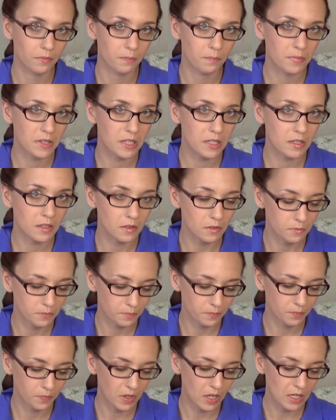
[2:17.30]
"Psst,"
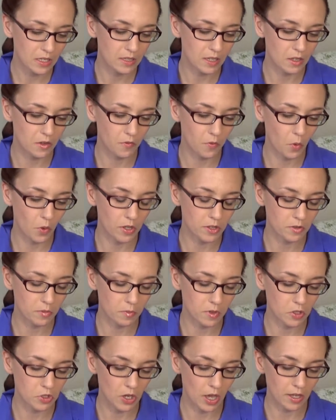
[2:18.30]
said a voice from
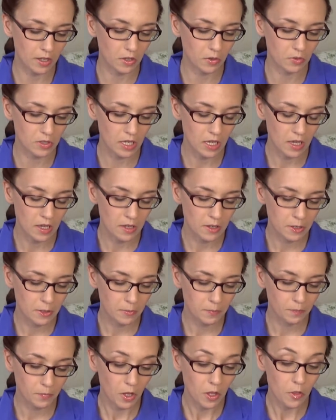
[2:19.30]
the shadows.
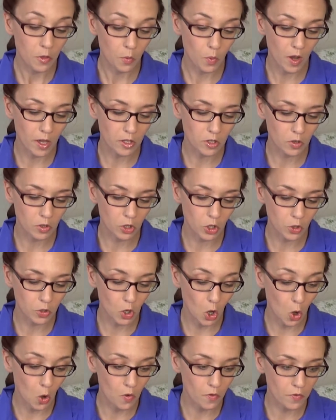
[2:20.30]
The writer looked
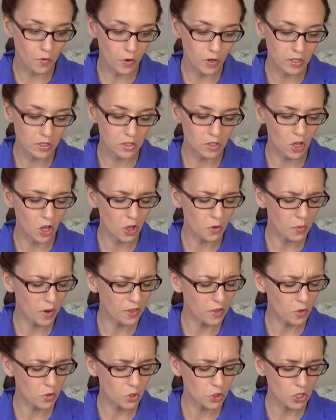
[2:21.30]
over and saw a
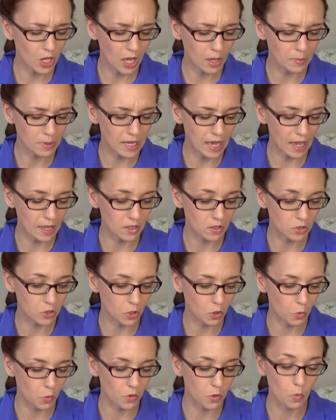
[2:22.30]
rather shabby
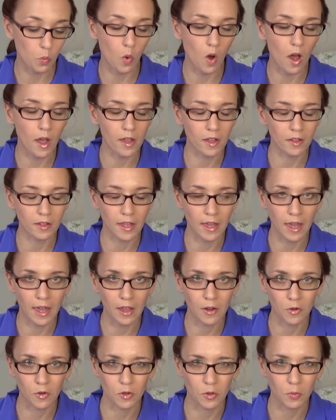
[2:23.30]
editor with wild
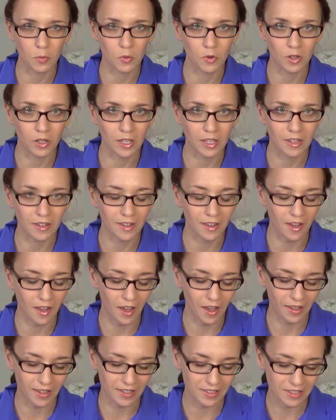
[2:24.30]
hair and brilliant
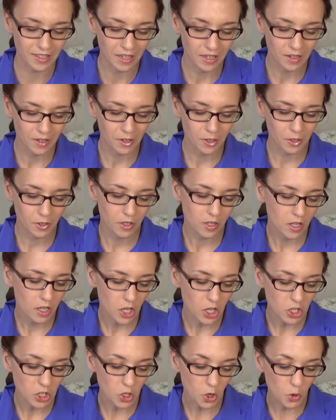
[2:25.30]
eyes.
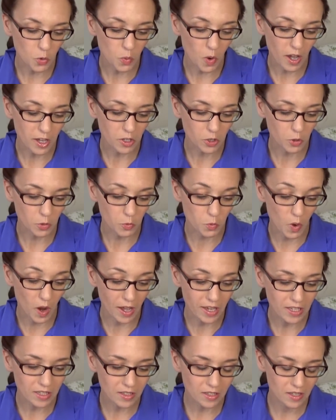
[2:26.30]
"You're a writer,
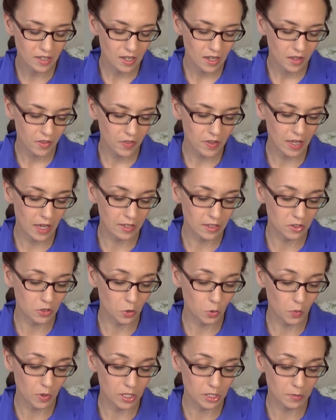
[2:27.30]
right?" the
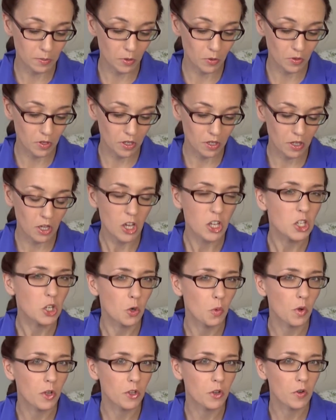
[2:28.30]
editor whispered.
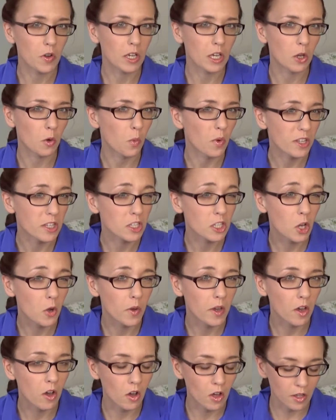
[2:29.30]
"You're wondering what's
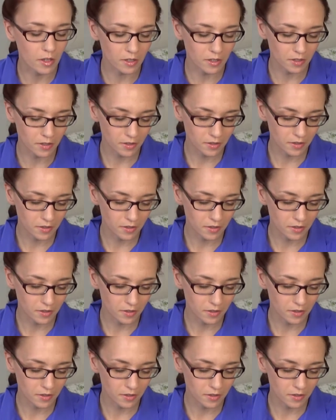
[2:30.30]
going on?"